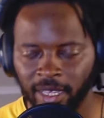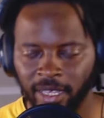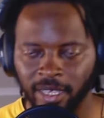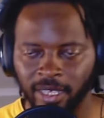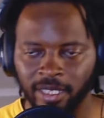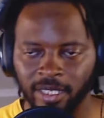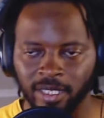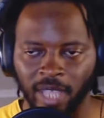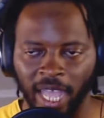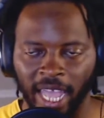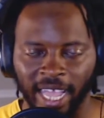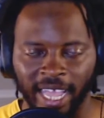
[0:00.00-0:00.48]

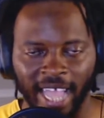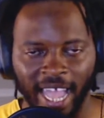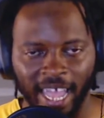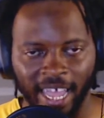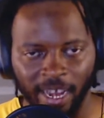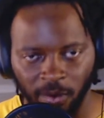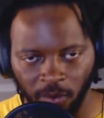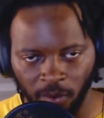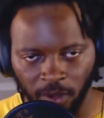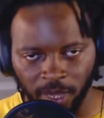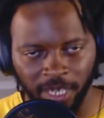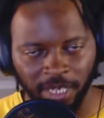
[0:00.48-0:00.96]
So I kind
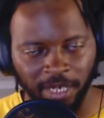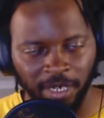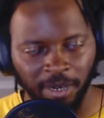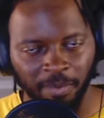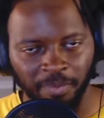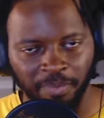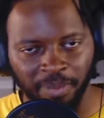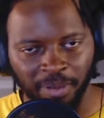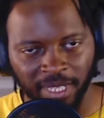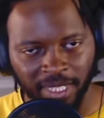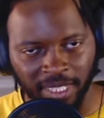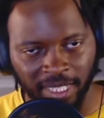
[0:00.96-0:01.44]
of wanted to
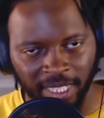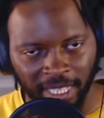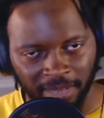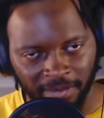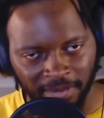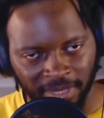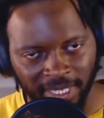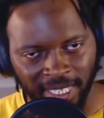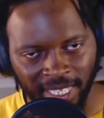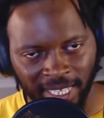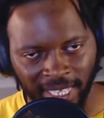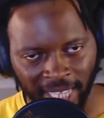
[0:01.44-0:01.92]
put them
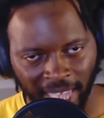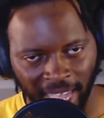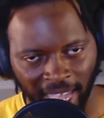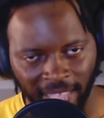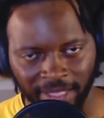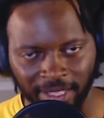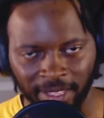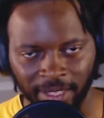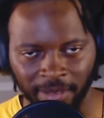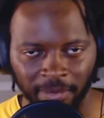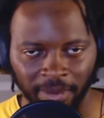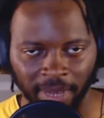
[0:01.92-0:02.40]

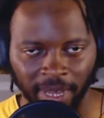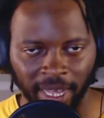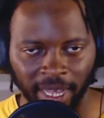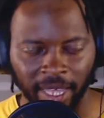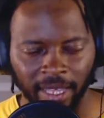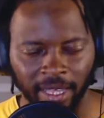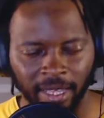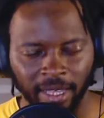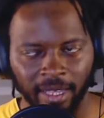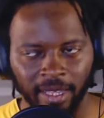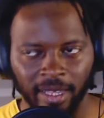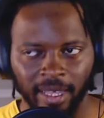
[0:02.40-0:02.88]
together, but
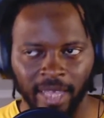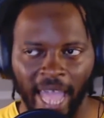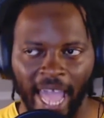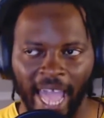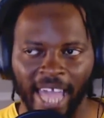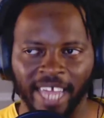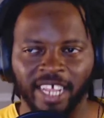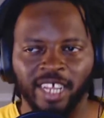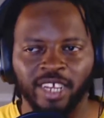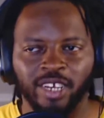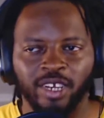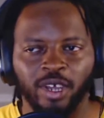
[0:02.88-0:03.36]
I
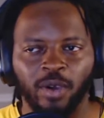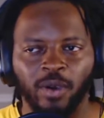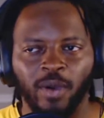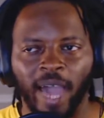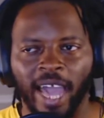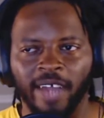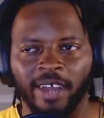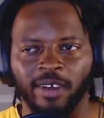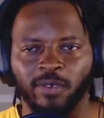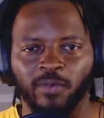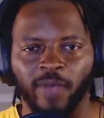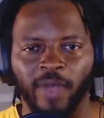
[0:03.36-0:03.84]
didn't know
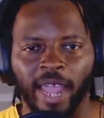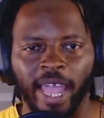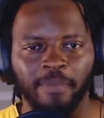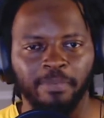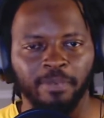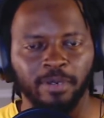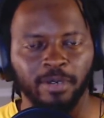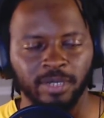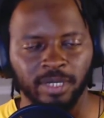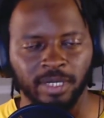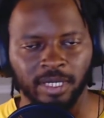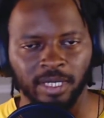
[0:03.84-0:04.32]
how to rap
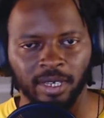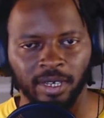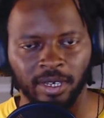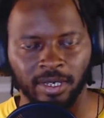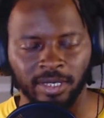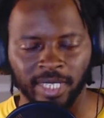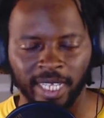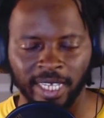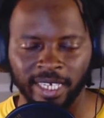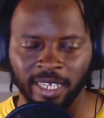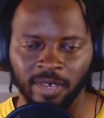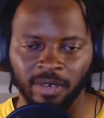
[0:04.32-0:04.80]
on songs.
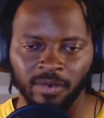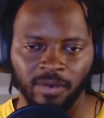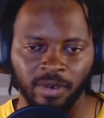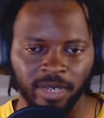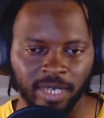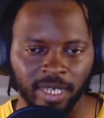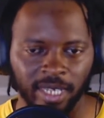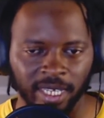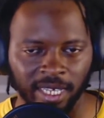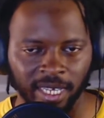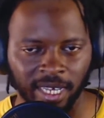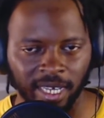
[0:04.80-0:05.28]
I didn't want
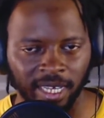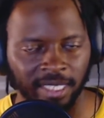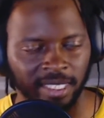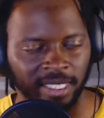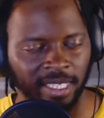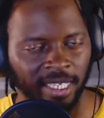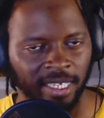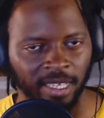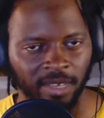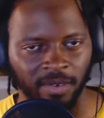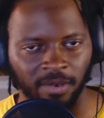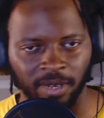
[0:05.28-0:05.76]
to cuss. I
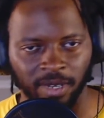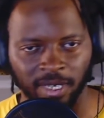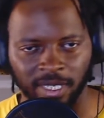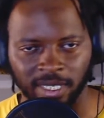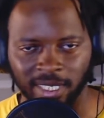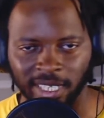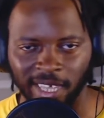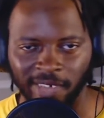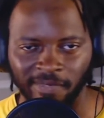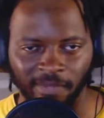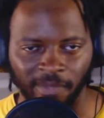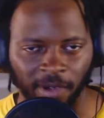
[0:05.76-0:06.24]
didn't want to
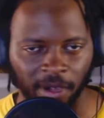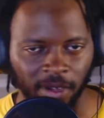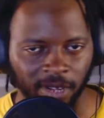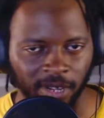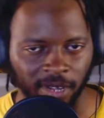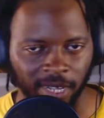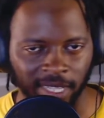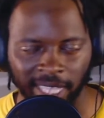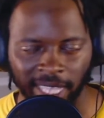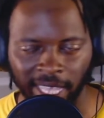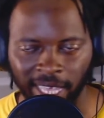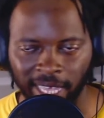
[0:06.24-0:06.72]
say vulgar
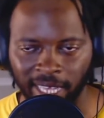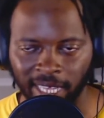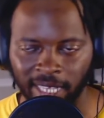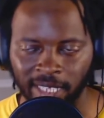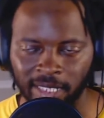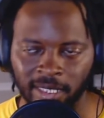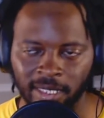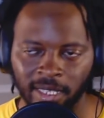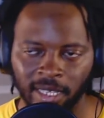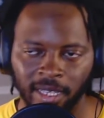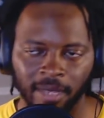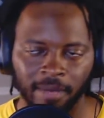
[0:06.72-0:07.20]

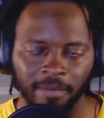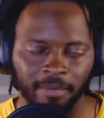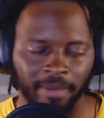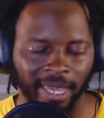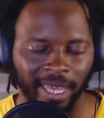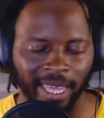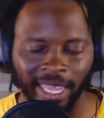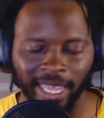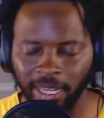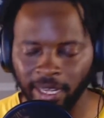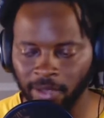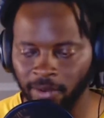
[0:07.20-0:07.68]
things. But
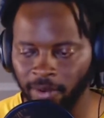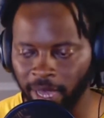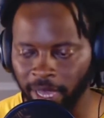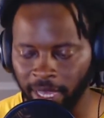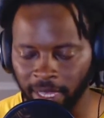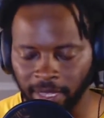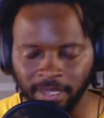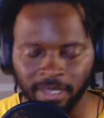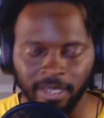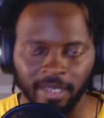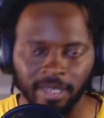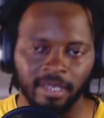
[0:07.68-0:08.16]

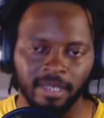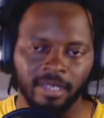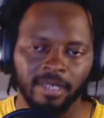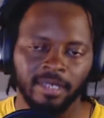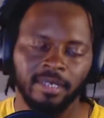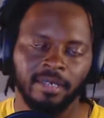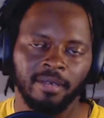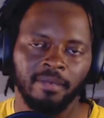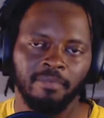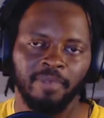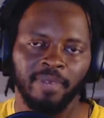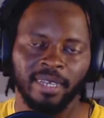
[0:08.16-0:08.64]
anyway.
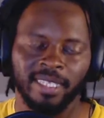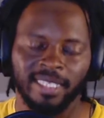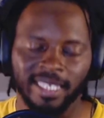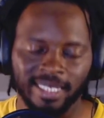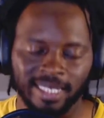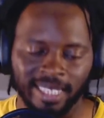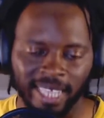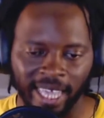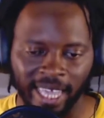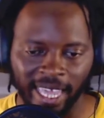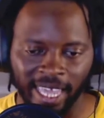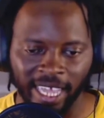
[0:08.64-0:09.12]
But this
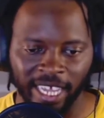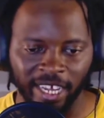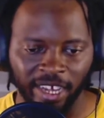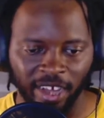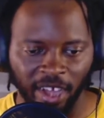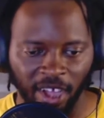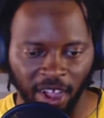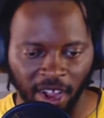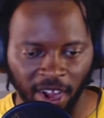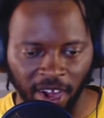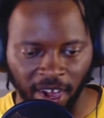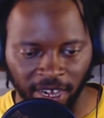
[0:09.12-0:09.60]

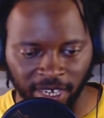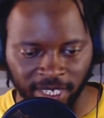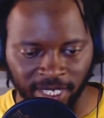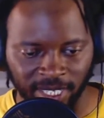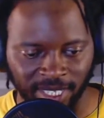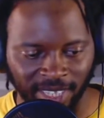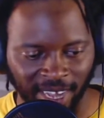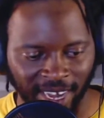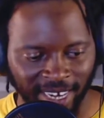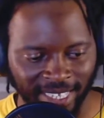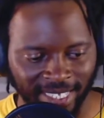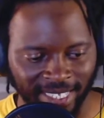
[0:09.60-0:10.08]
A&R
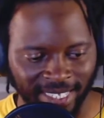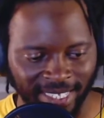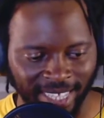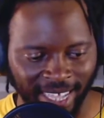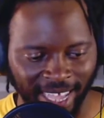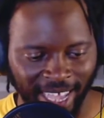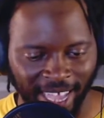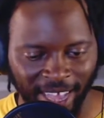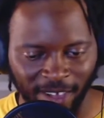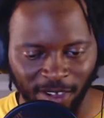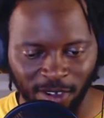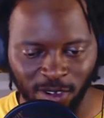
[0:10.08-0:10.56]
started
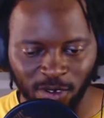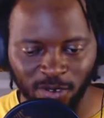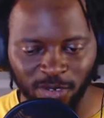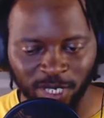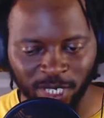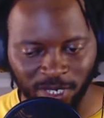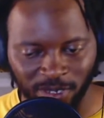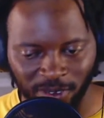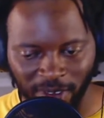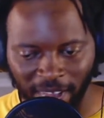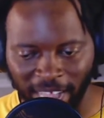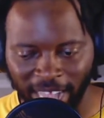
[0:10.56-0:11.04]
saying who was
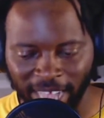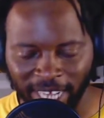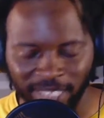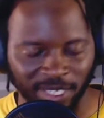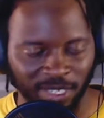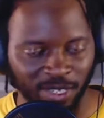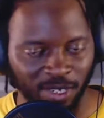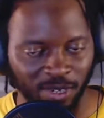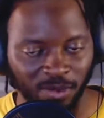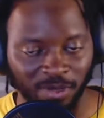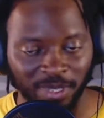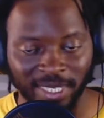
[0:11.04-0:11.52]
trash and
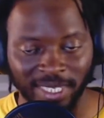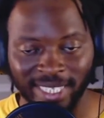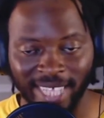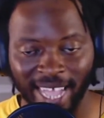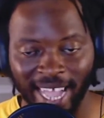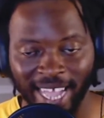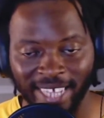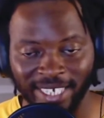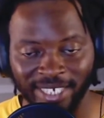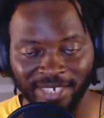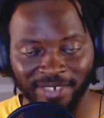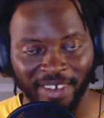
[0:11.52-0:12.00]
who was
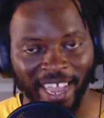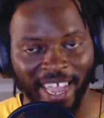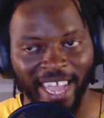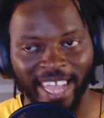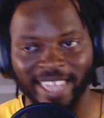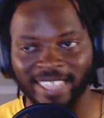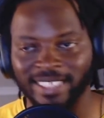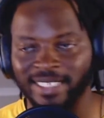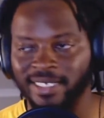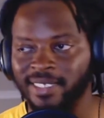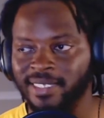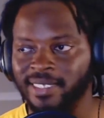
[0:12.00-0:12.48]
not
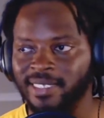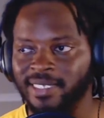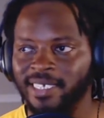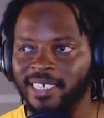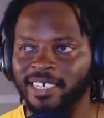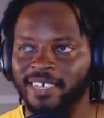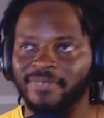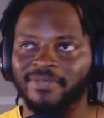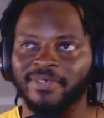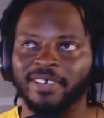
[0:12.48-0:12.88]
trash and stuff.